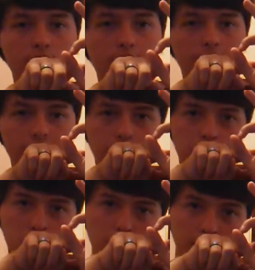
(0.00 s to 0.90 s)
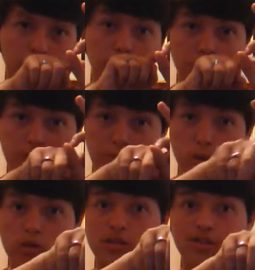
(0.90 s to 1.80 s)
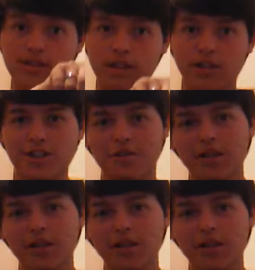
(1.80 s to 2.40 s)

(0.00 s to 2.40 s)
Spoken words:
and it will lose most of its energy when